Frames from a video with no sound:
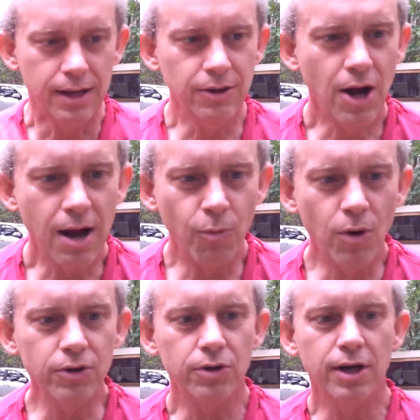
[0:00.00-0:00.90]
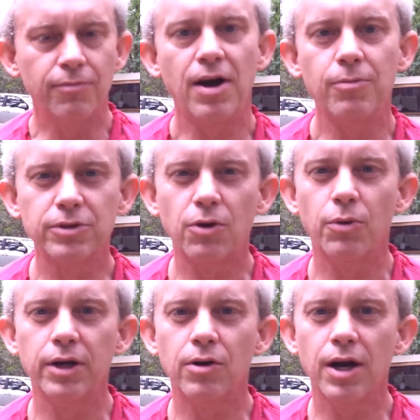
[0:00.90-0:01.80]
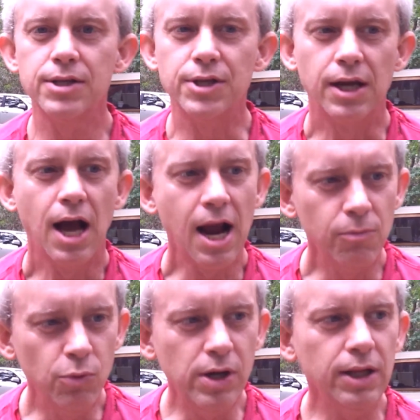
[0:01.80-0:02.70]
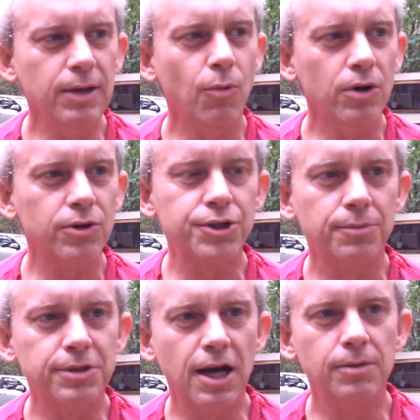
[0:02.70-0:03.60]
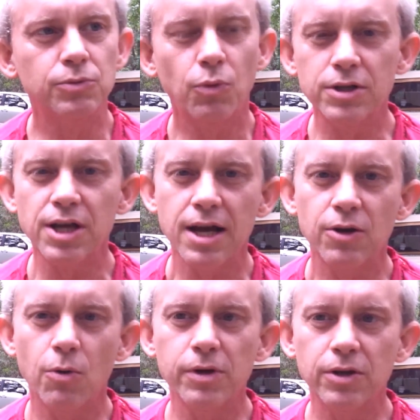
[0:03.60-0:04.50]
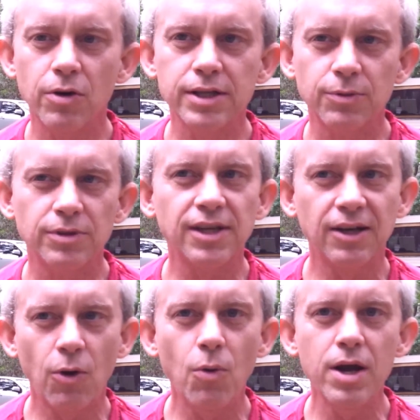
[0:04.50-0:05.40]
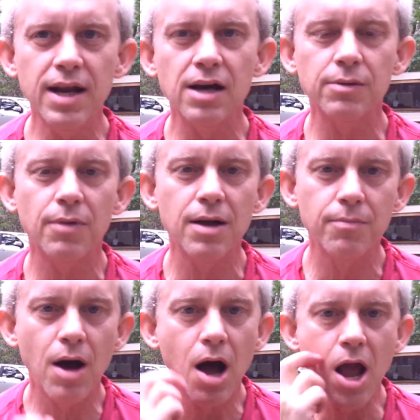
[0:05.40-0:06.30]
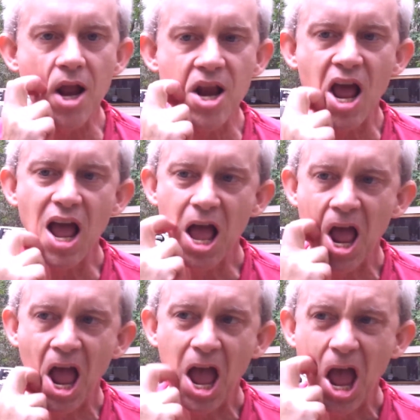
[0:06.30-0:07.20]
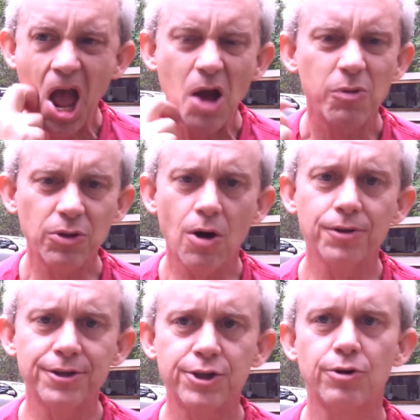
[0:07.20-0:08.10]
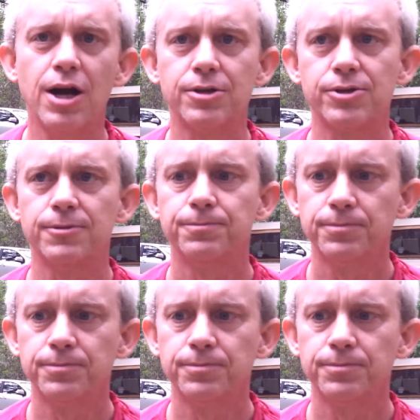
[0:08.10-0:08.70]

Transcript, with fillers: You know, I wonder if I was going crazy. I really wonder sometimes, was I going crazy? Was I going out of my mind with all the stress?